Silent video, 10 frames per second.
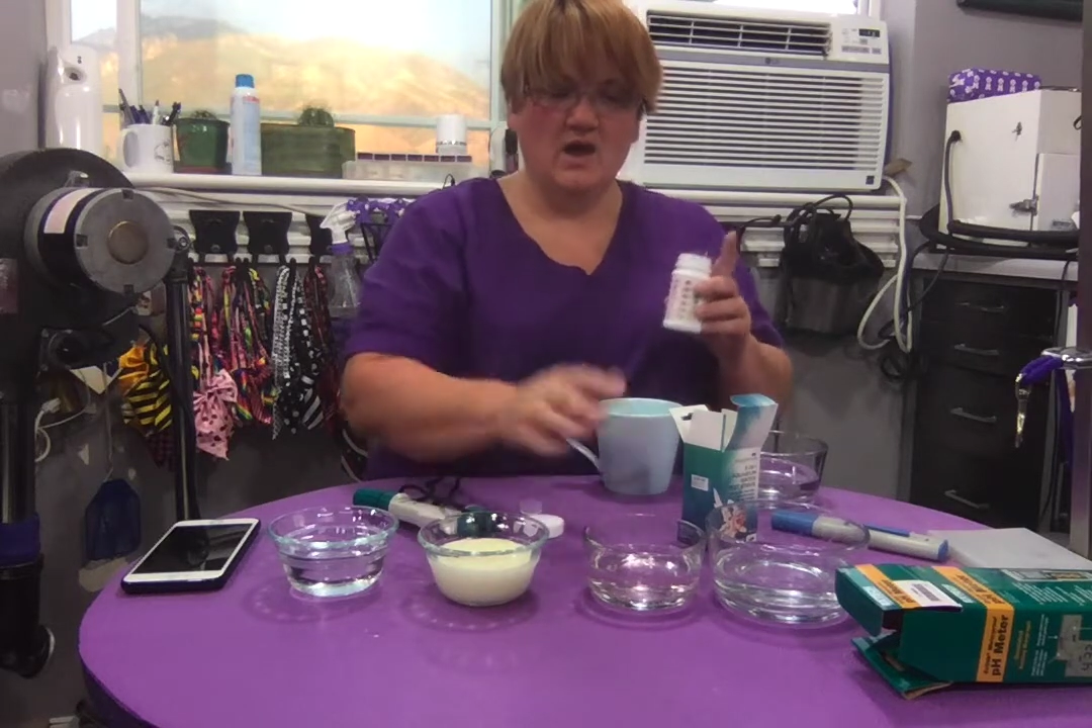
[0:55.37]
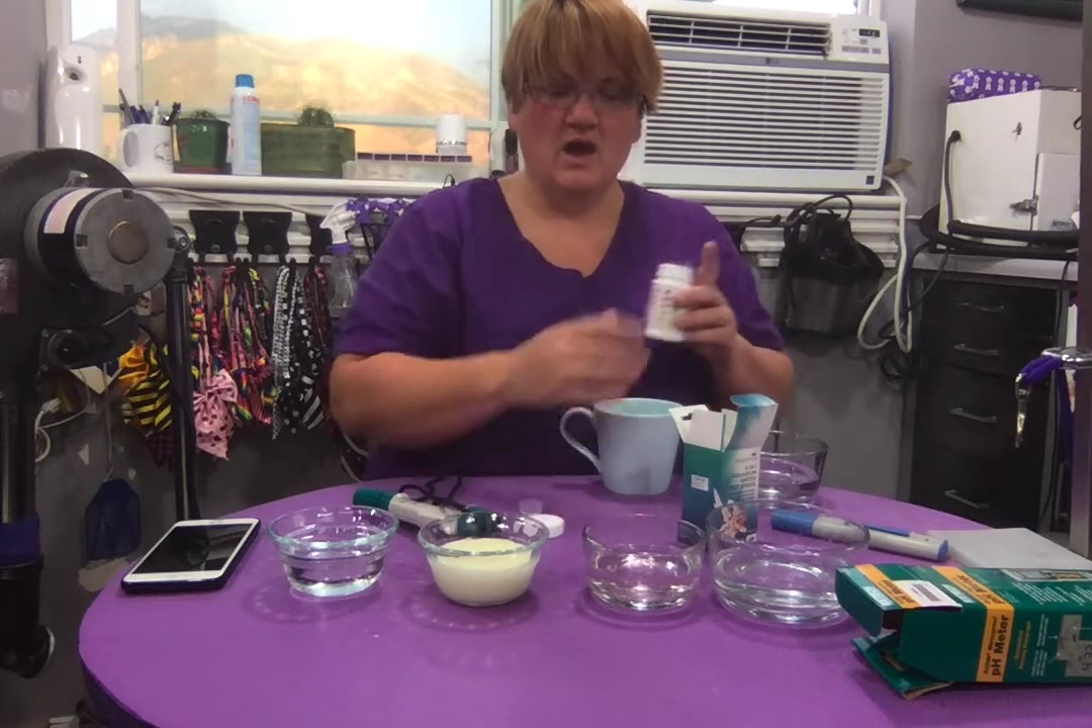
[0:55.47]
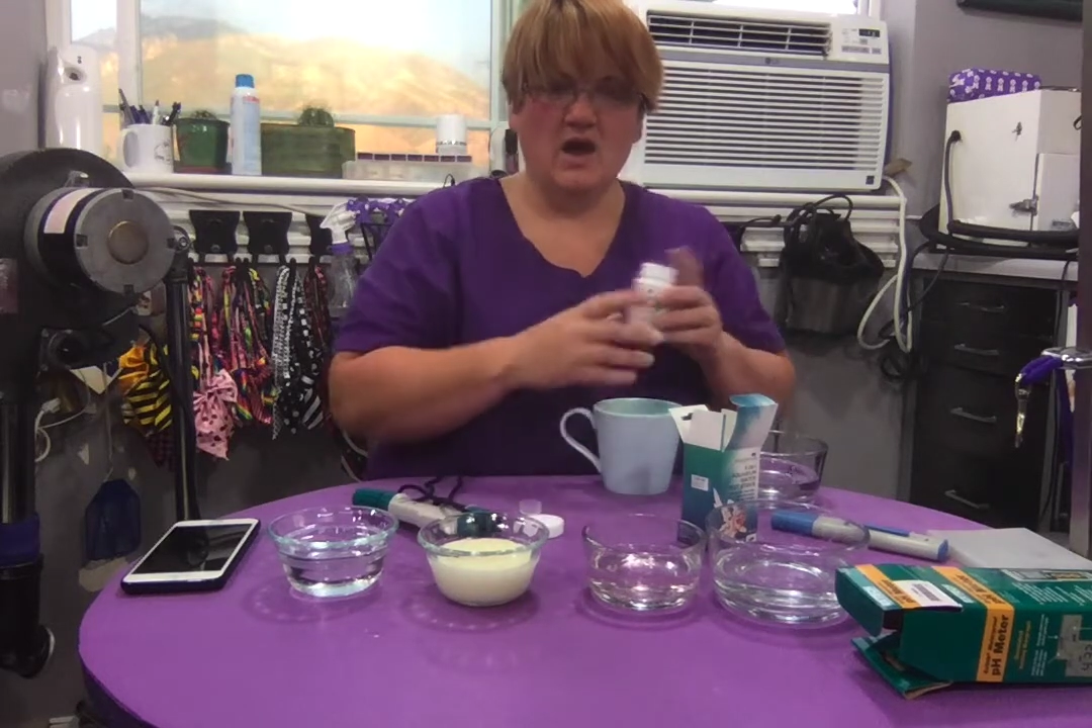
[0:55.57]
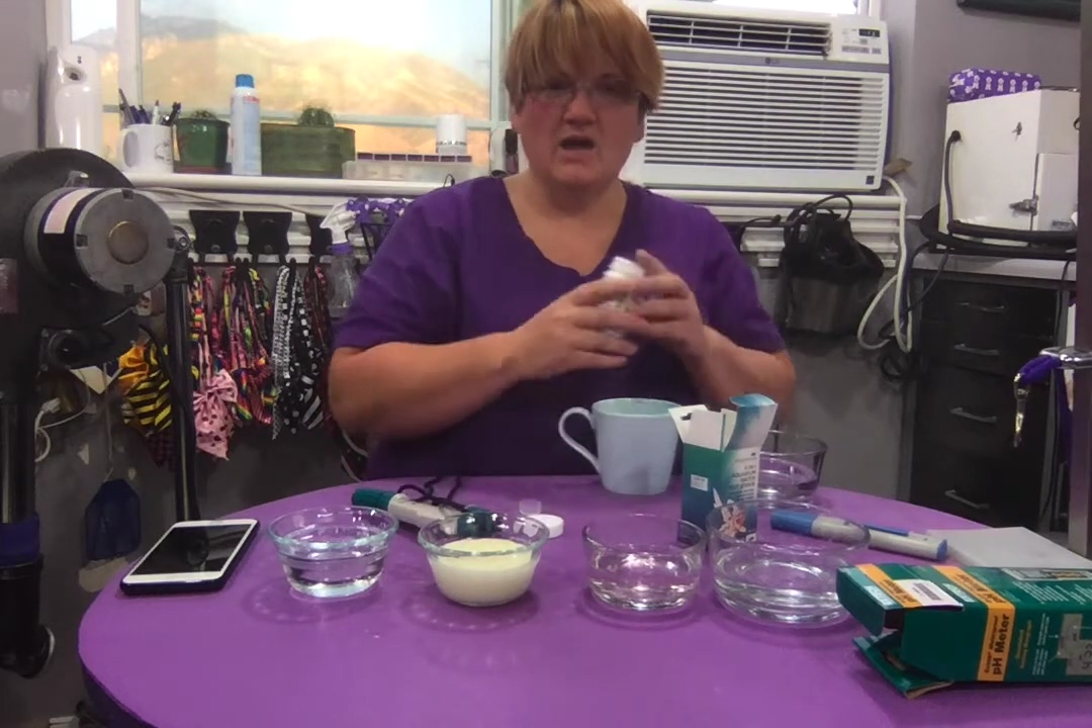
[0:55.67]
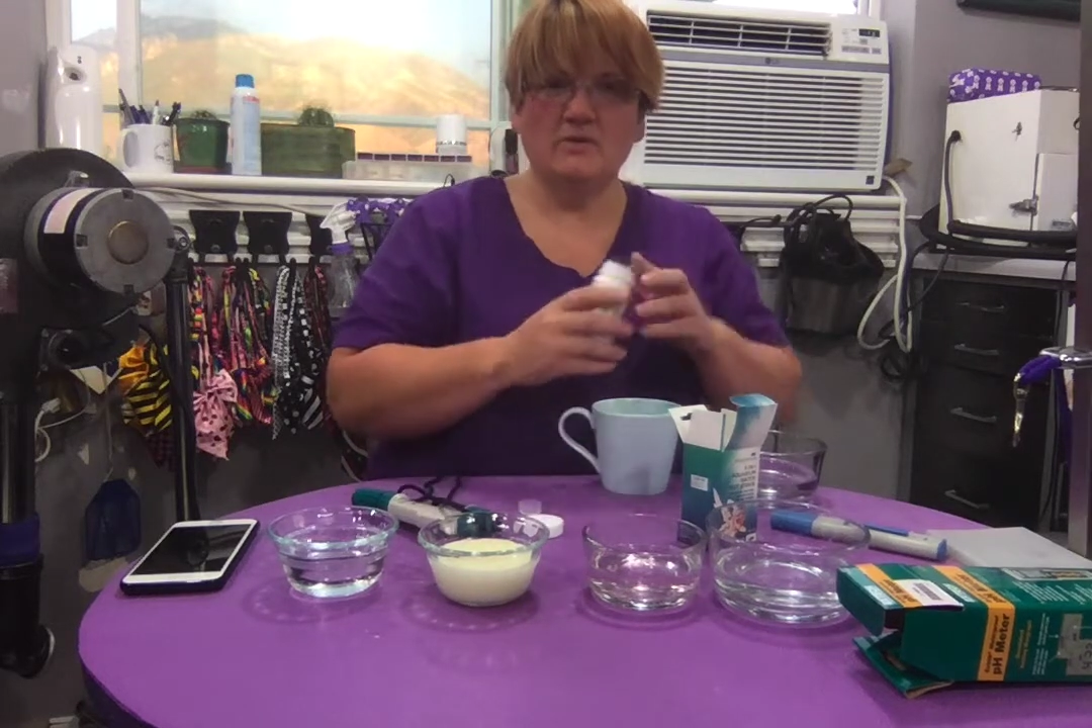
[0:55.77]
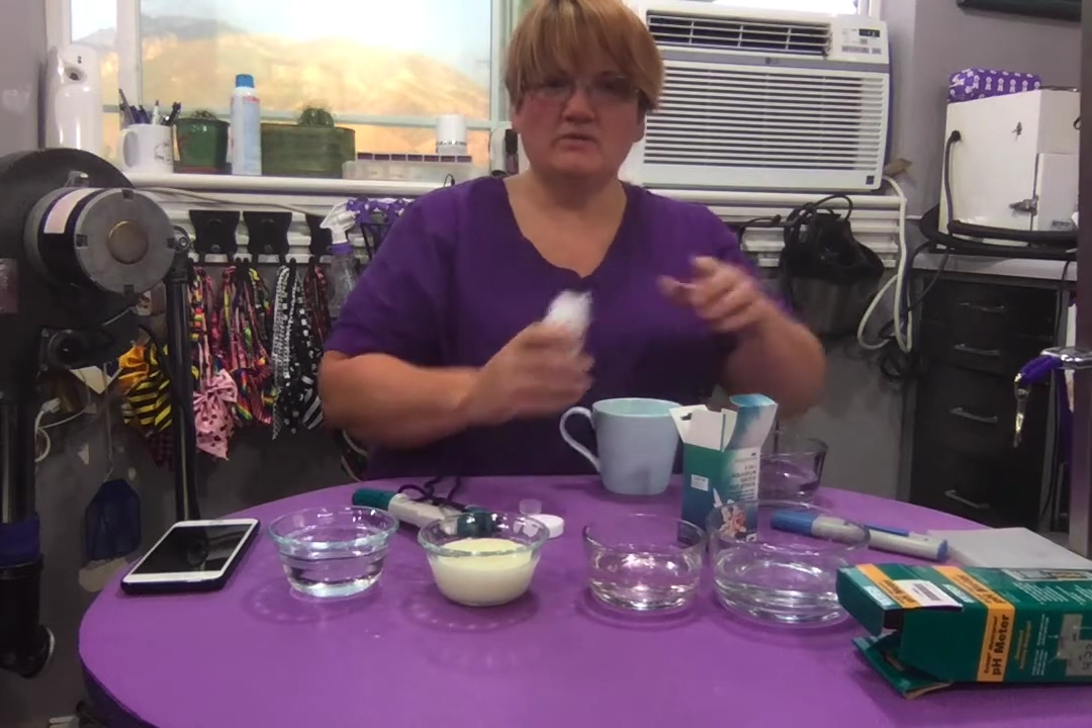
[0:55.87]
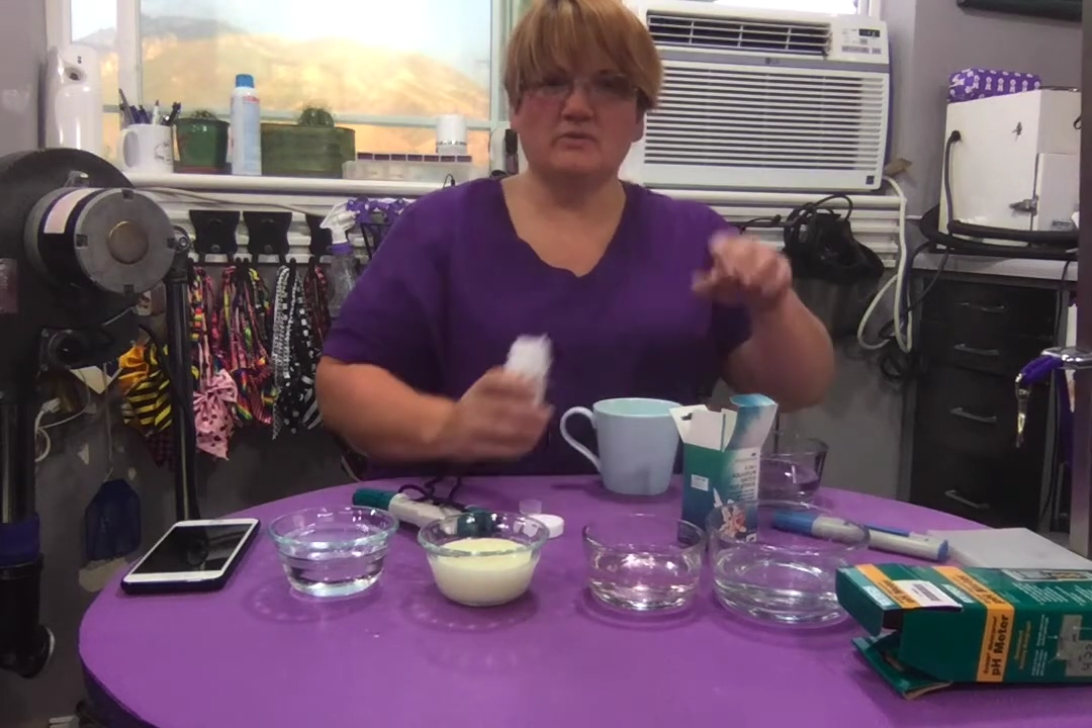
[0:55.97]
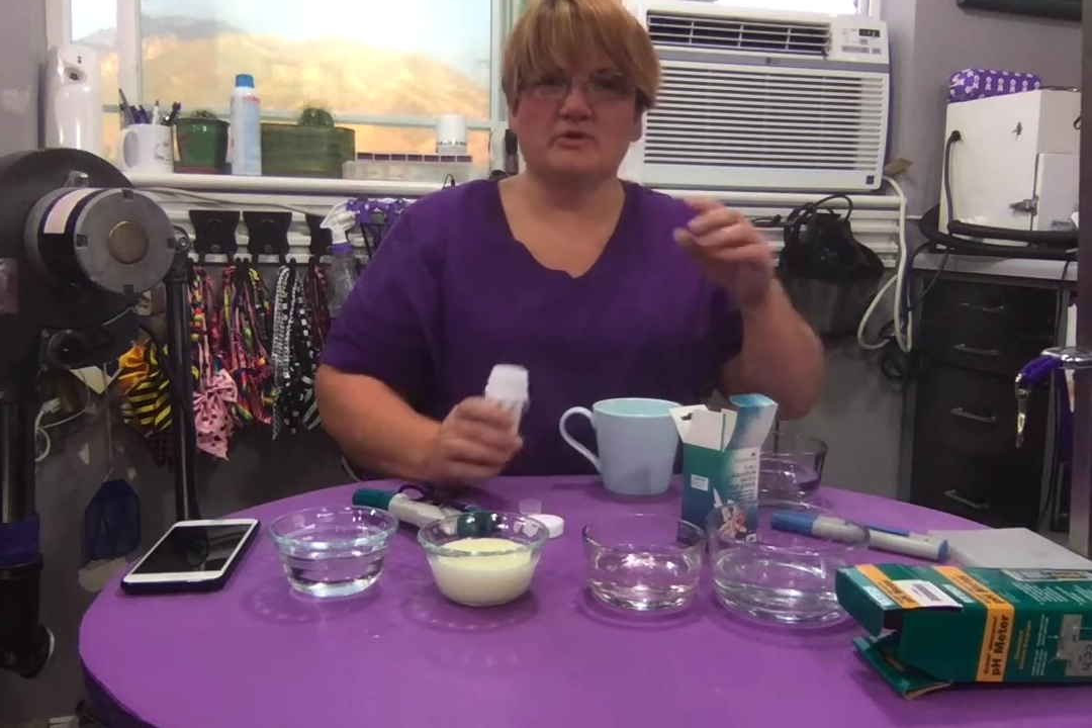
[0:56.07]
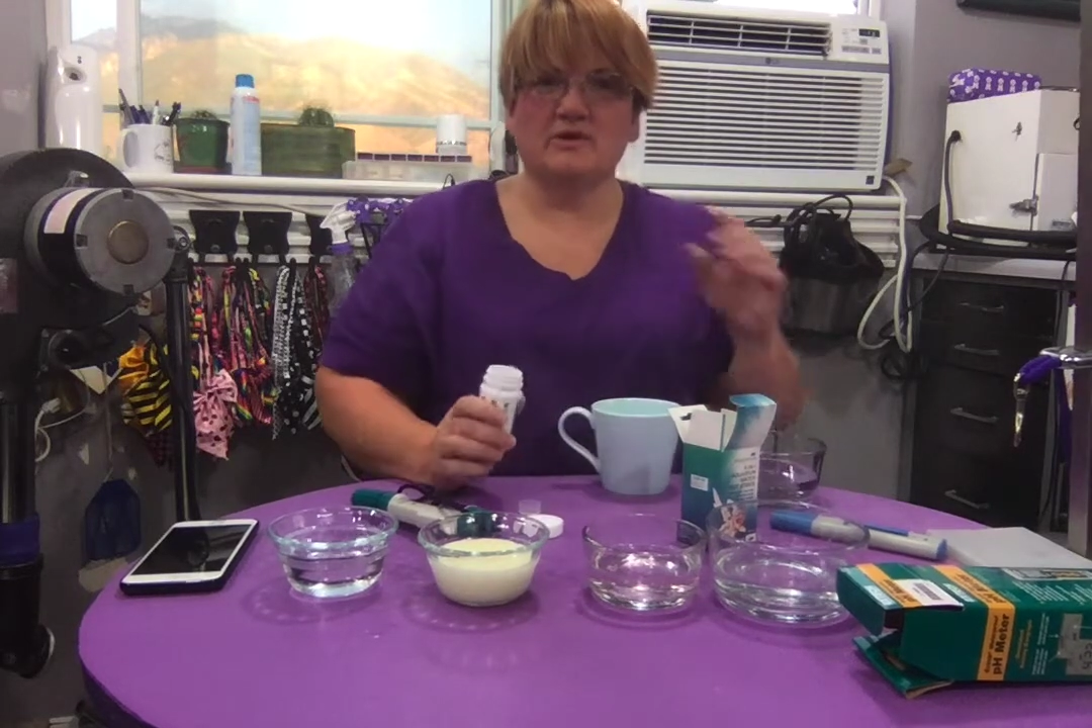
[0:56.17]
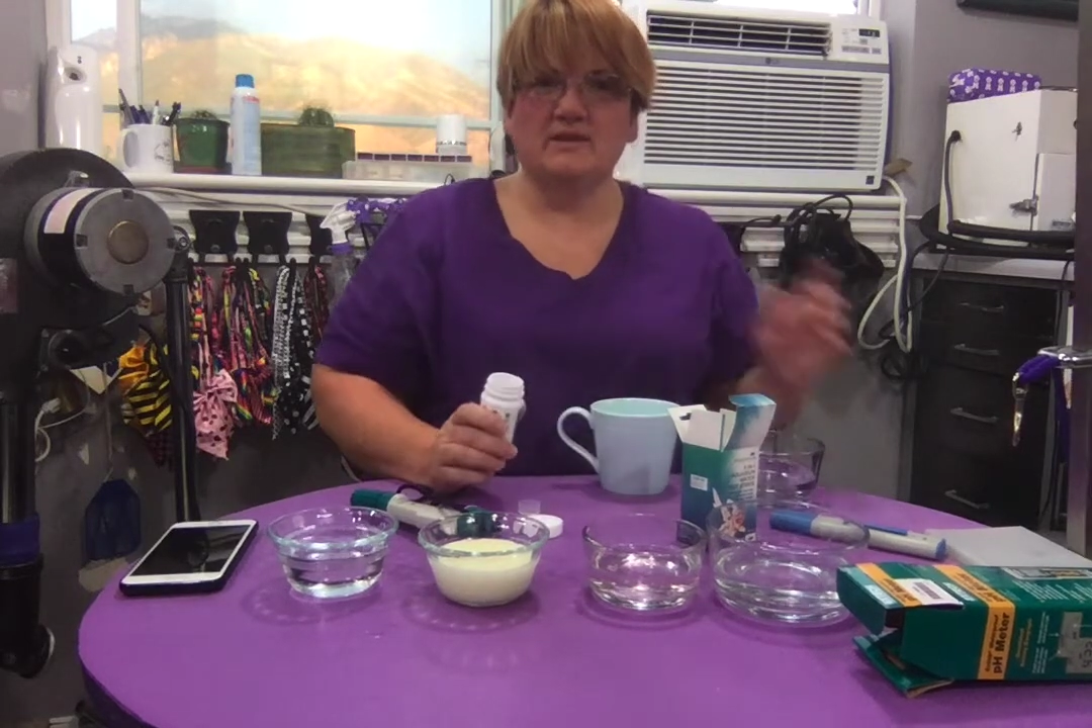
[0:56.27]
I was
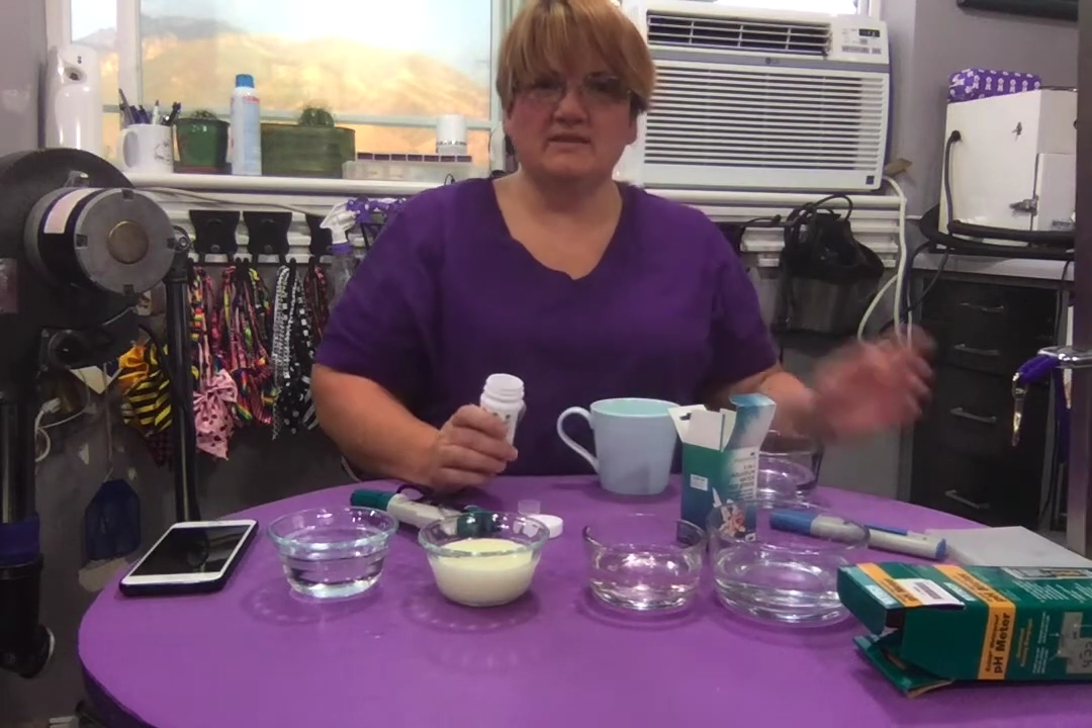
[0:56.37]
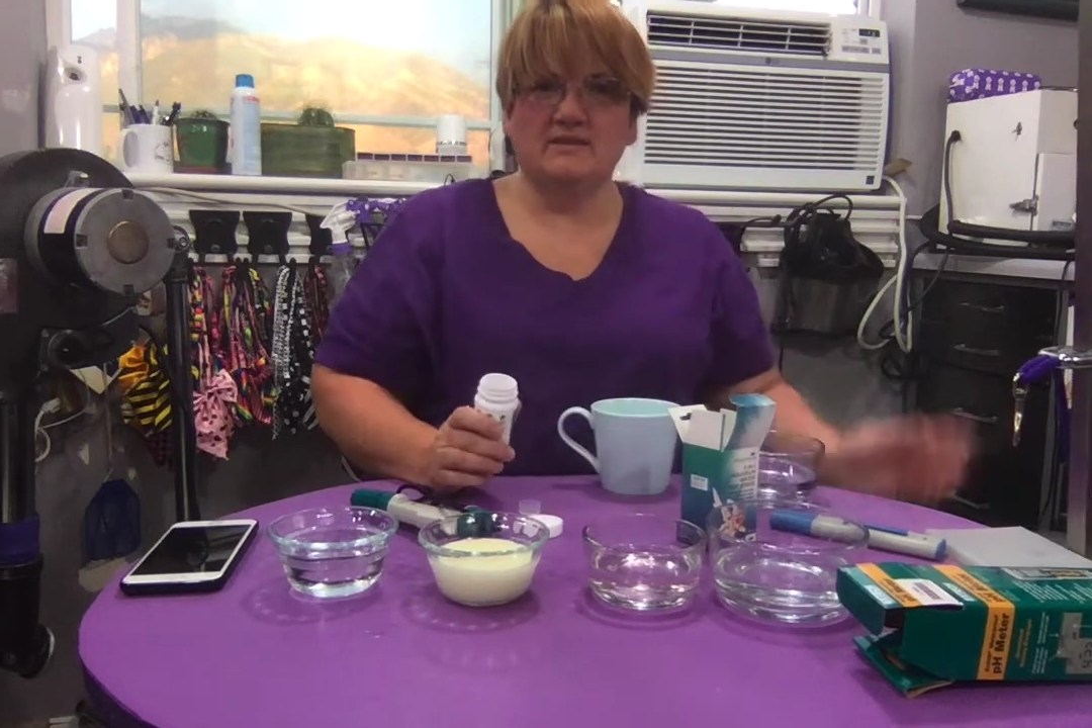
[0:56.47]
worried